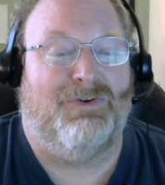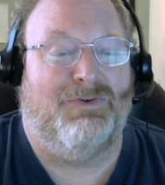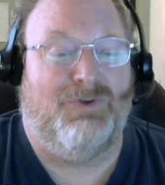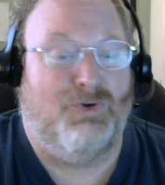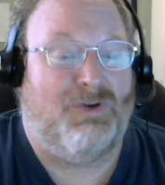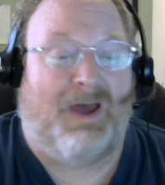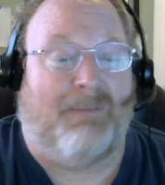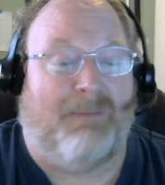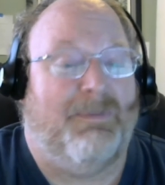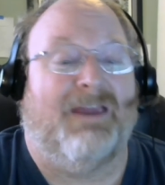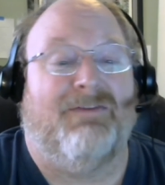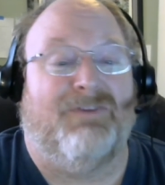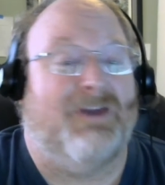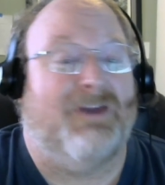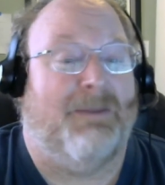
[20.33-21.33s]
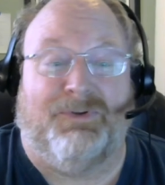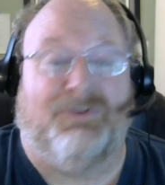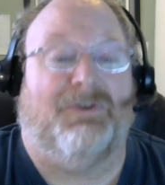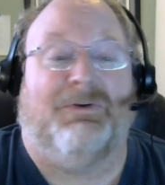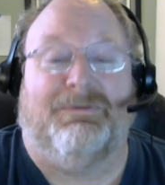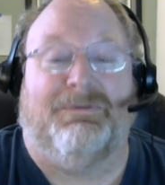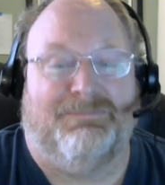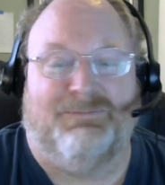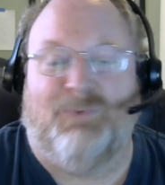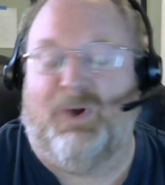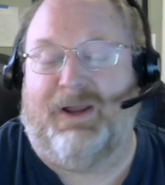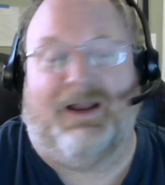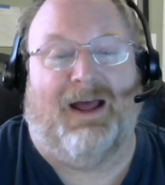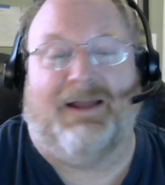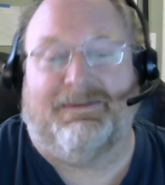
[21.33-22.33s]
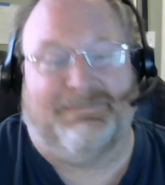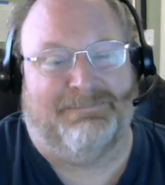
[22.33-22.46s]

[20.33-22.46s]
new topic every episode. Why not?